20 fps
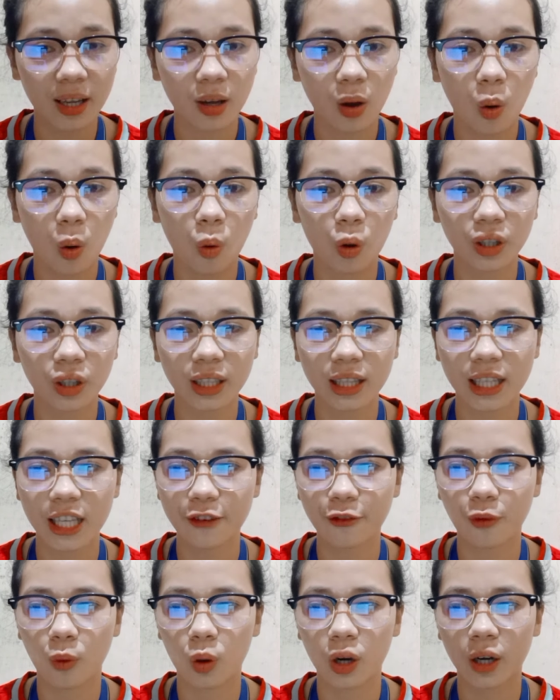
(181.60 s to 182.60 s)
or the
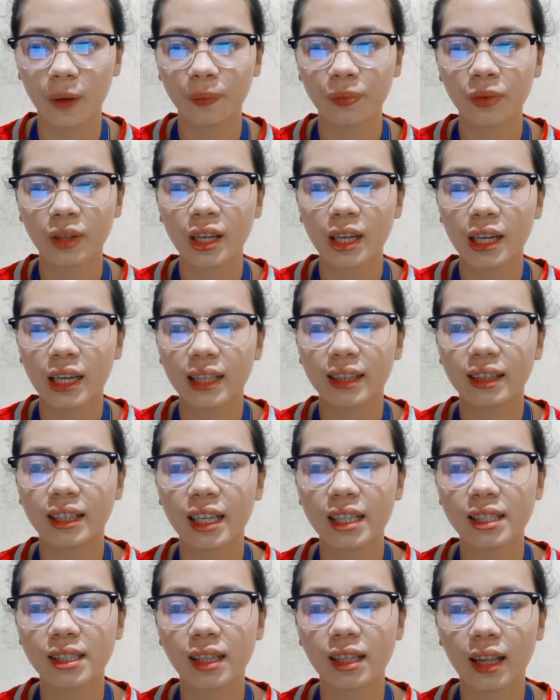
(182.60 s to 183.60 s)
T4,
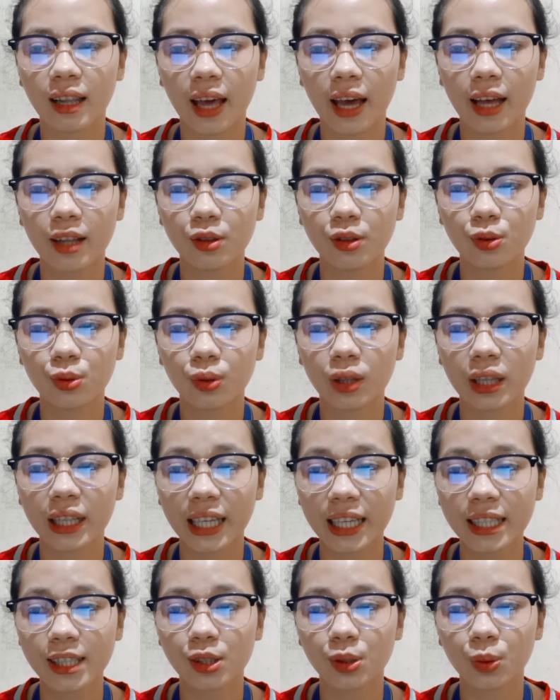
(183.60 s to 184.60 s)
this
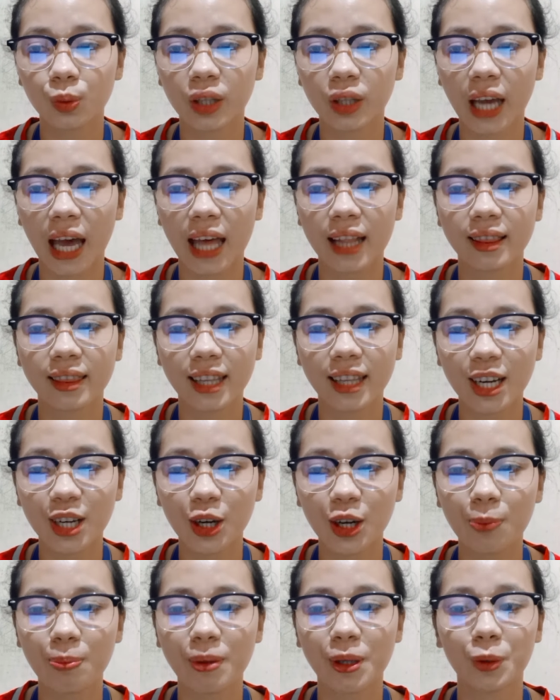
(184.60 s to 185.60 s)
leads to the
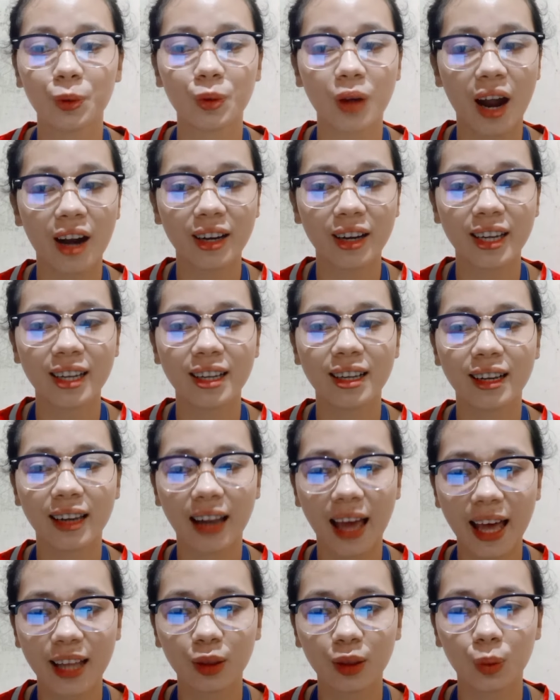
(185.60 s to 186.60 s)
anterior pituitary
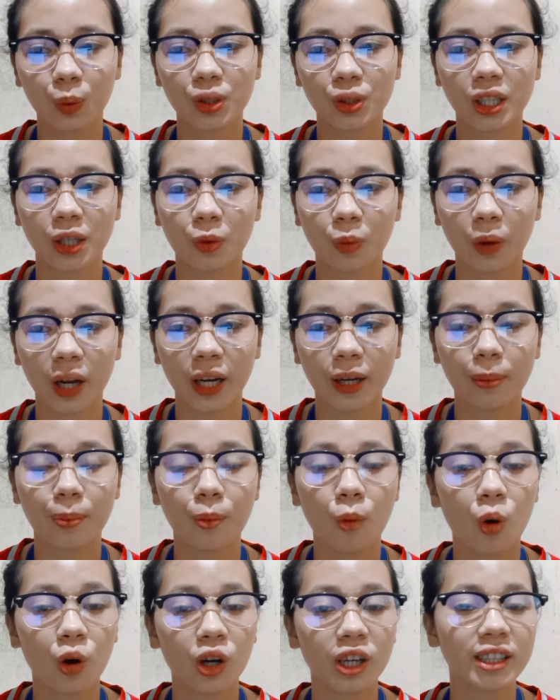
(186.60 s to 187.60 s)
gland to secrete
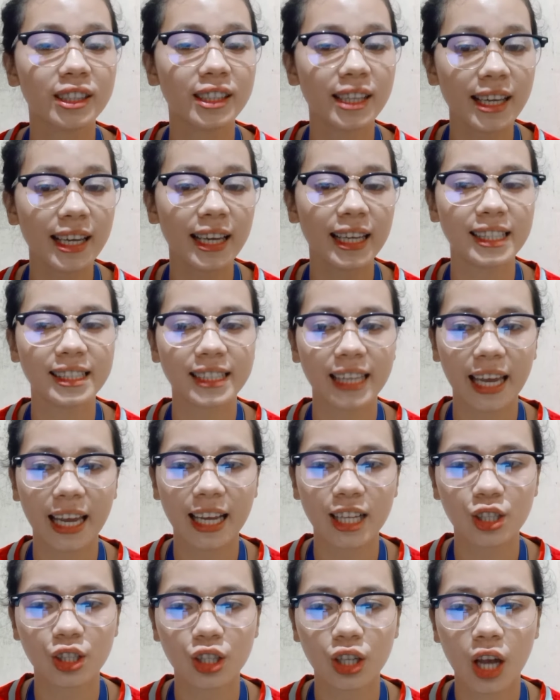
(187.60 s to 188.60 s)
more
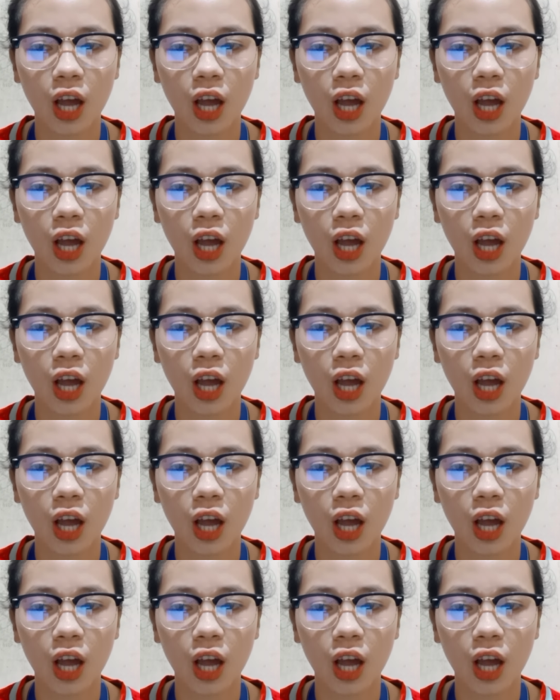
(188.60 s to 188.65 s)
TSH,